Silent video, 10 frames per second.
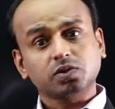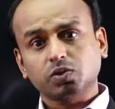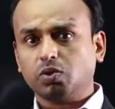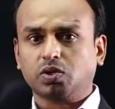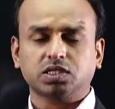is the
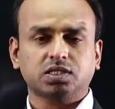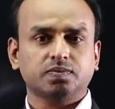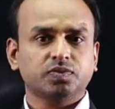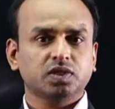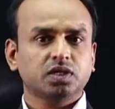root locus.
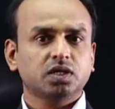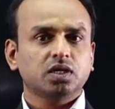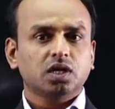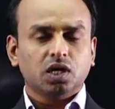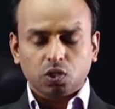
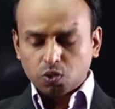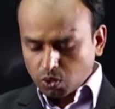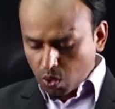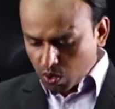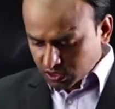
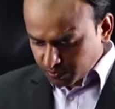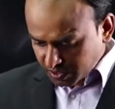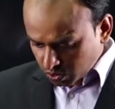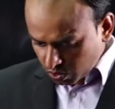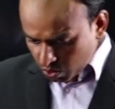Root locus
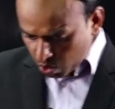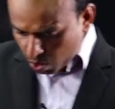means who?